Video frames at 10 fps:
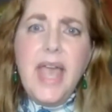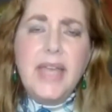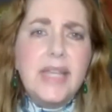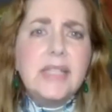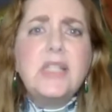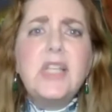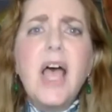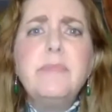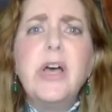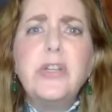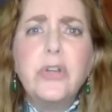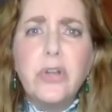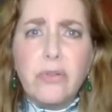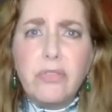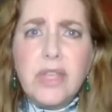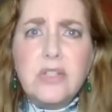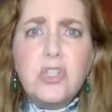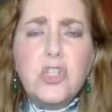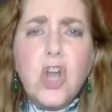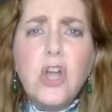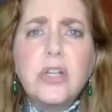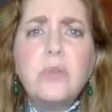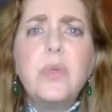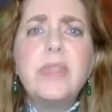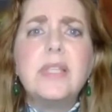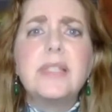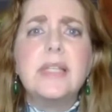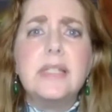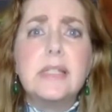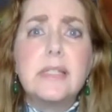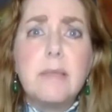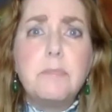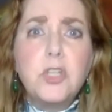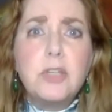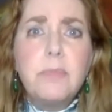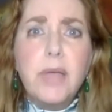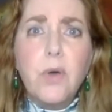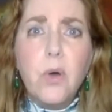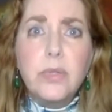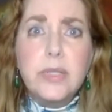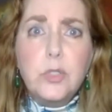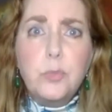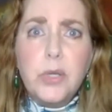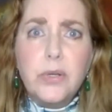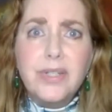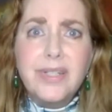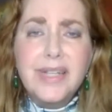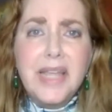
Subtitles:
And his time on earth, it started with his conception by the Holy Spirit